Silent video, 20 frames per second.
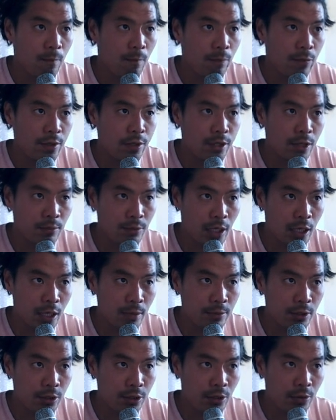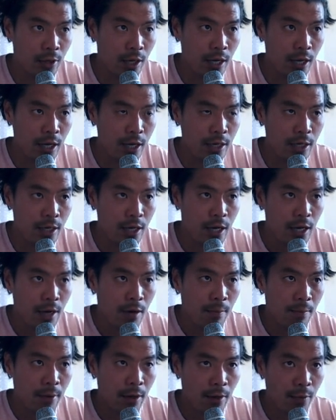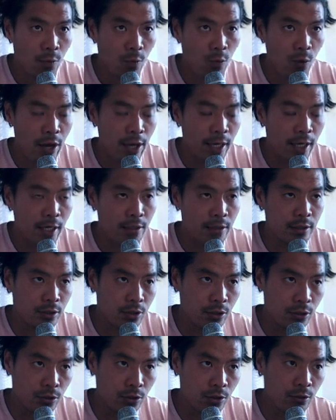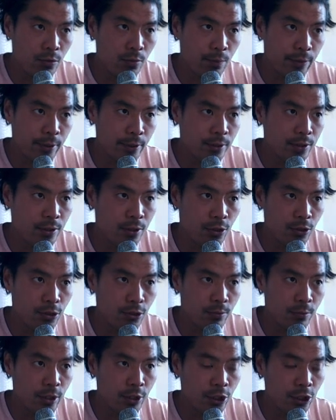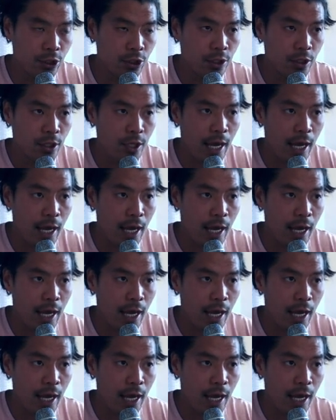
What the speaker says: sometimes it's okay, but when I do put too much